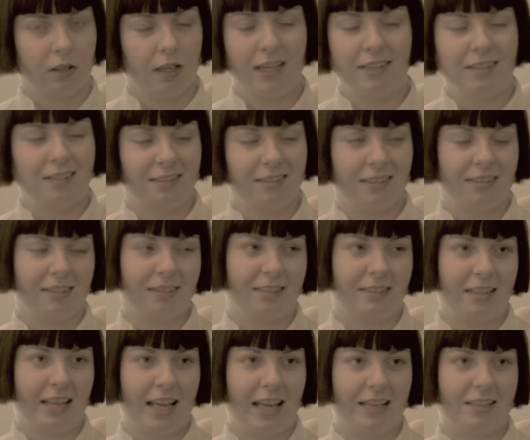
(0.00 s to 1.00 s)
I don't
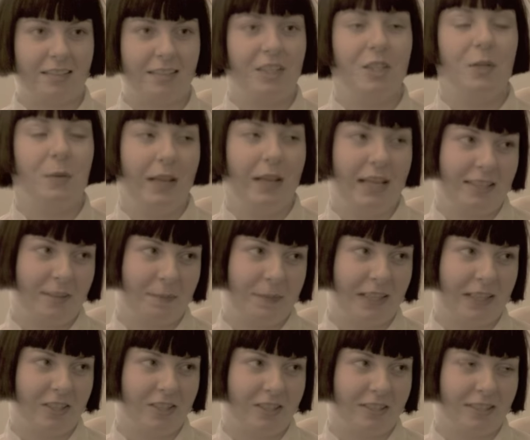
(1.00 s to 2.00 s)
understand. You hate
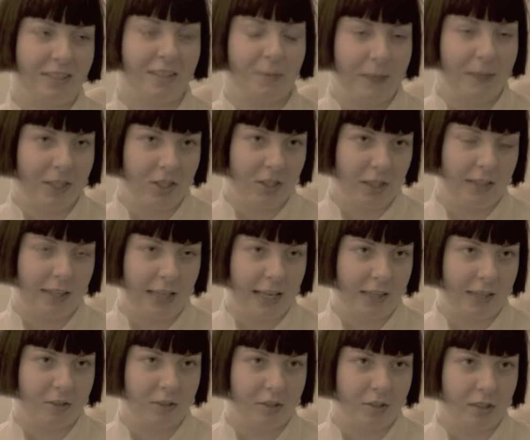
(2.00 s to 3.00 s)
pictures, especially the
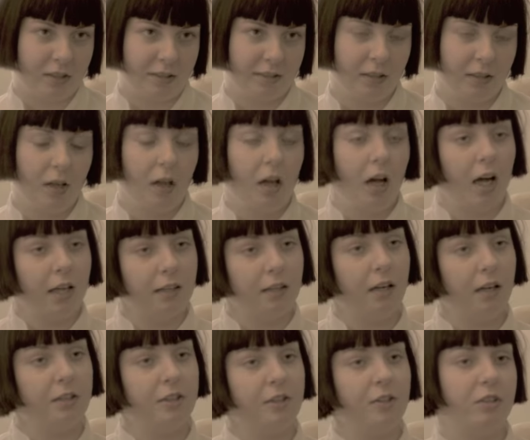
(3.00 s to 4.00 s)
actresses. I
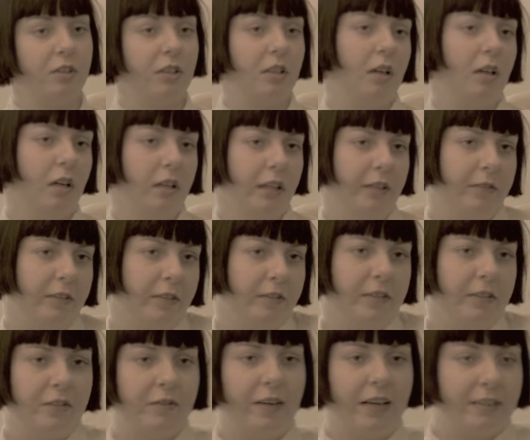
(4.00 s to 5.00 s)
thought you said Hollywood
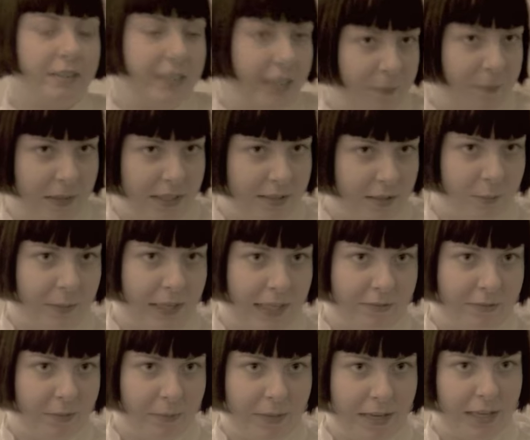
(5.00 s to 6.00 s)
was what, the epitome
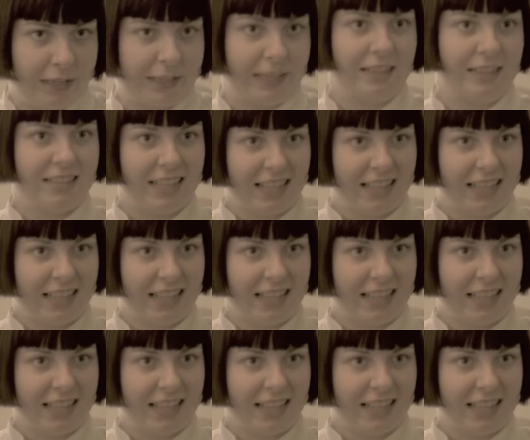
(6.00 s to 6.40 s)
of American